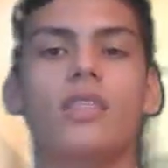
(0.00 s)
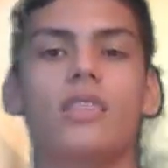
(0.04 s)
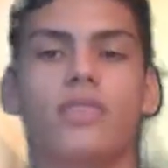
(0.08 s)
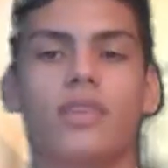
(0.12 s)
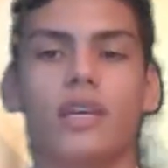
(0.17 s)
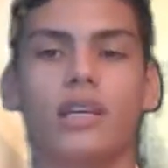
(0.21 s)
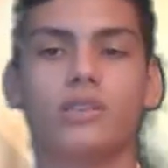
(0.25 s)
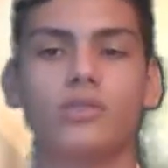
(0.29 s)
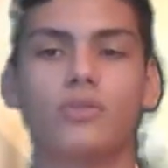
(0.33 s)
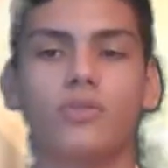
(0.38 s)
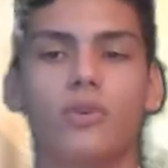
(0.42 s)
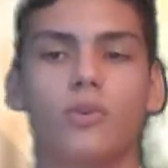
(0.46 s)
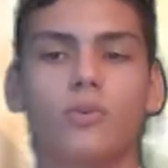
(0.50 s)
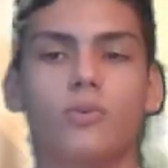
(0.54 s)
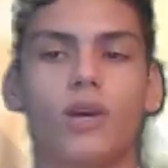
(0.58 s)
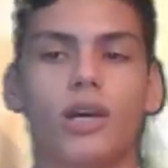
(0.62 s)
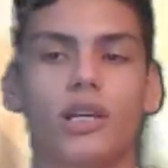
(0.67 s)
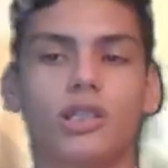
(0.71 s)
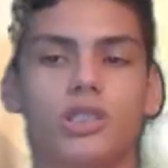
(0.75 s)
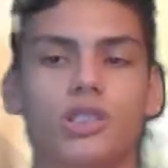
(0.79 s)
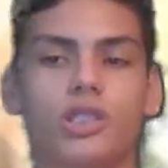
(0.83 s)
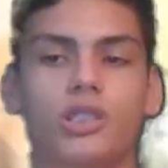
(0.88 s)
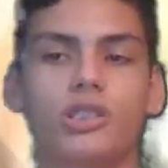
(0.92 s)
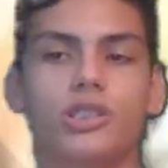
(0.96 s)
Thanks for
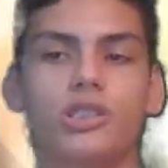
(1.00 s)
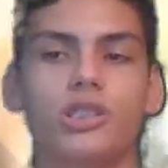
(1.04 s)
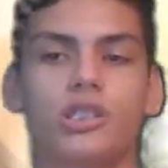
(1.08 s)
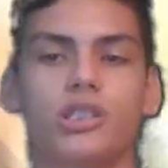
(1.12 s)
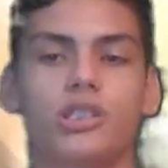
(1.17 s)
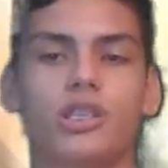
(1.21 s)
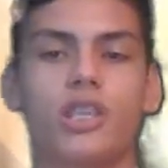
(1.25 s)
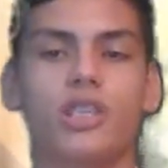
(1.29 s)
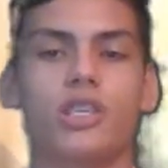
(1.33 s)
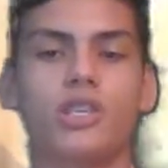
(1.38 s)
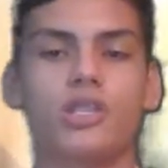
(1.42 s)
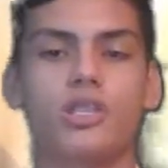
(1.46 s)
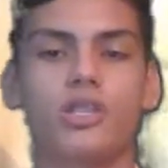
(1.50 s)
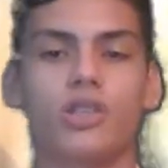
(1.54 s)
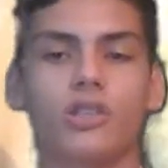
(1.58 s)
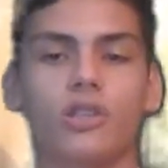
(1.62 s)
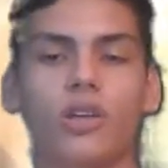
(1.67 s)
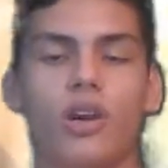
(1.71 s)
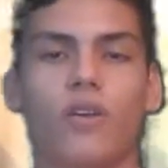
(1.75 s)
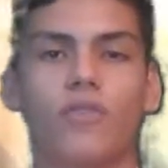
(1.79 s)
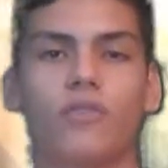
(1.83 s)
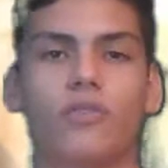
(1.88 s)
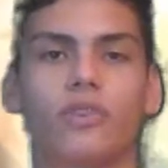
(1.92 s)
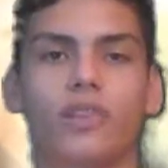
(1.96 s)
watching this
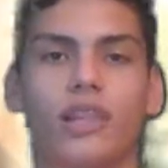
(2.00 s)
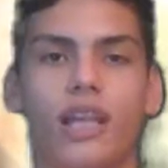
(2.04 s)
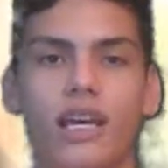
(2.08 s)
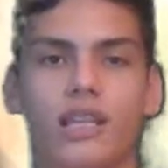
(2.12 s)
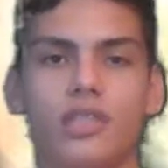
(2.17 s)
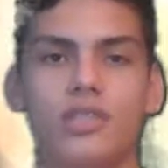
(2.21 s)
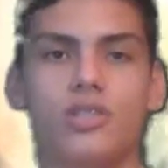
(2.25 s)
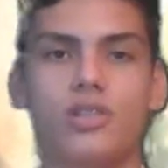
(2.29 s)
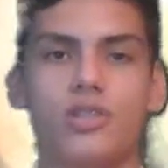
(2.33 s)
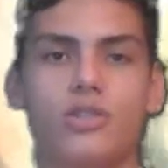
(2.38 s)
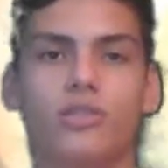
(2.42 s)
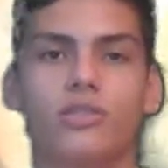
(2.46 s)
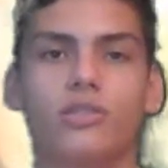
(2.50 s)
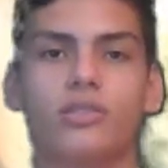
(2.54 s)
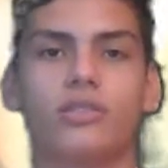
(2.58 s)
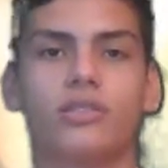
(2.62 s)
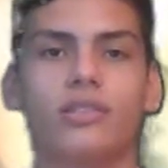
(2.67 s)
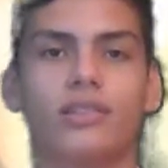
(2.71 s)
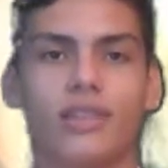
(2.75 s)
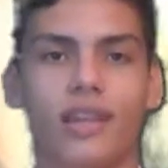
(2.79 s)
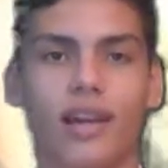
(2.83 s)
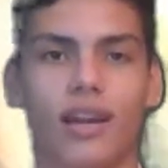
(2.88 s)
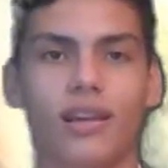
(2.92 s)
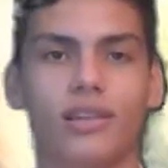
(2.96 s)
edition of Class News.
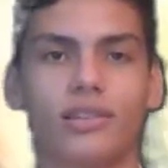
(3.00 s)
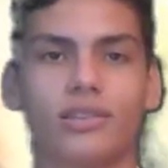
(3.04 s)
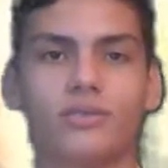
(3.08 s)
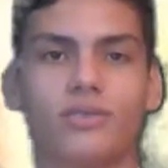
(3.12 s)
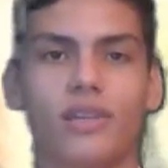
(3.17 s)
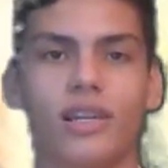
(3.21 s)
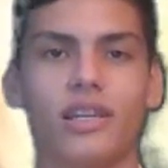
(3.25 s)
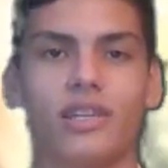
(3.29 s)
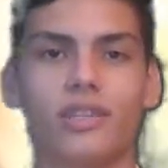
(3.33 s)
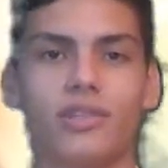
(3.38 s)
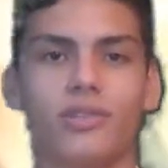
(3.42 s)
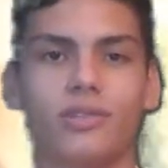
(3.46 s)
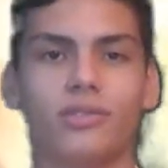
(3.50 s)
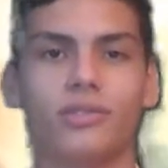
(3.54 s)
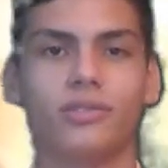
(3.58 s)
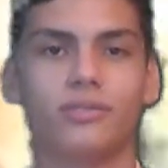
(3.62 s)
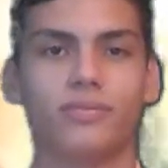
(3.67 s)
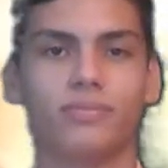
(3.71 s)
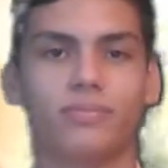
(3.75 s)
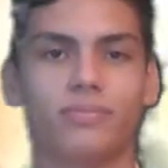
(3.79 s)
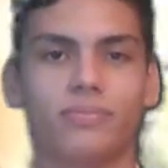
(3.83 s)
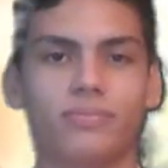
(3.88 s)
Carlos Valiño.